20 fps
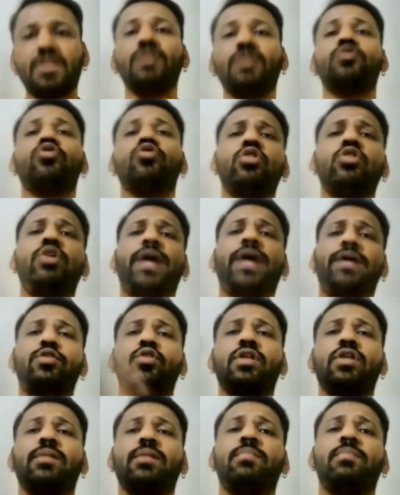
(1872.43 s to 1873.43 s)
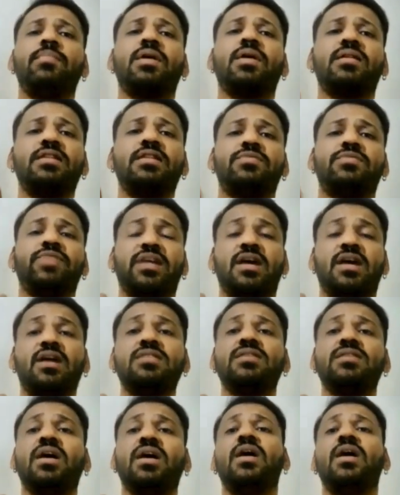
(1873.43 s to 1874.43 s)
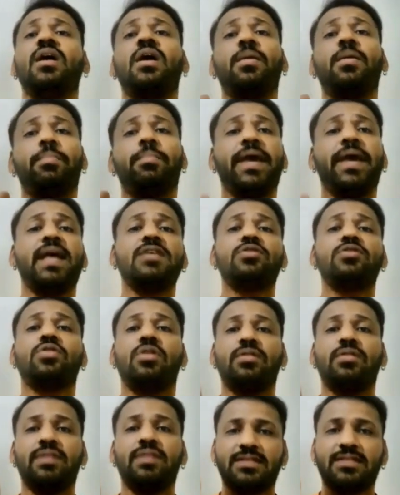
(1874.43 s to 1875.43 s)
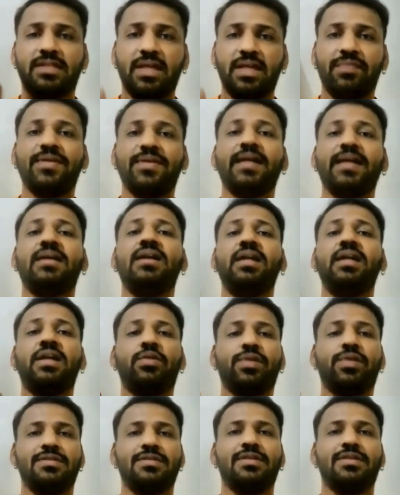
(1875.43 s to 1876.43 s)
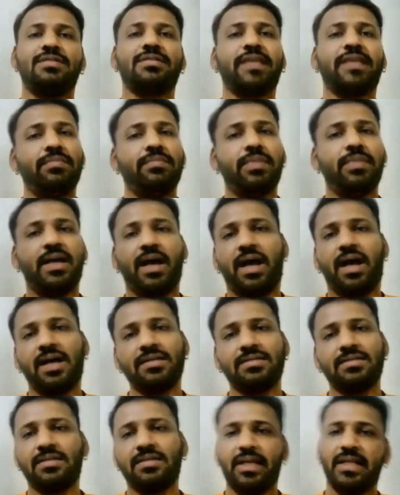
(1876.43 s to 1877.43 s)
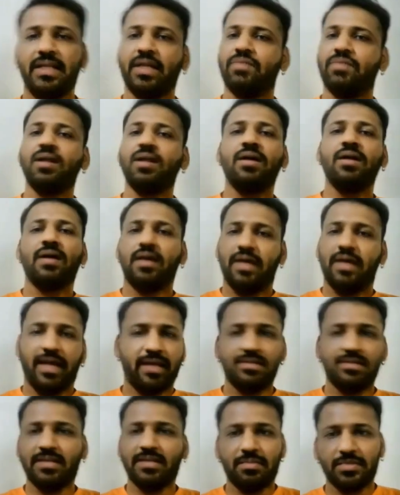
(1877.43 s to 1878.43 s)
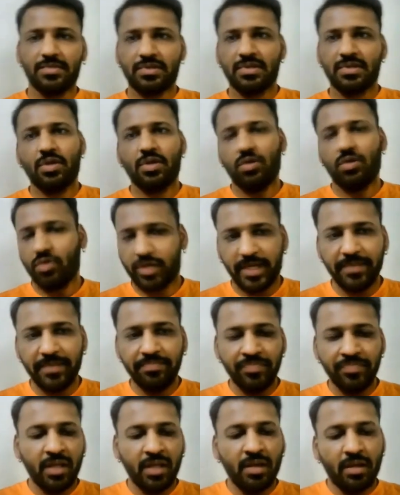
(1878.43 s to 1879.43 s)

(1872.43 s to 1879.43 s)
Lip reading: So you have to remember these figures. Based on this, definitely questions can be asked in our exams. Okay.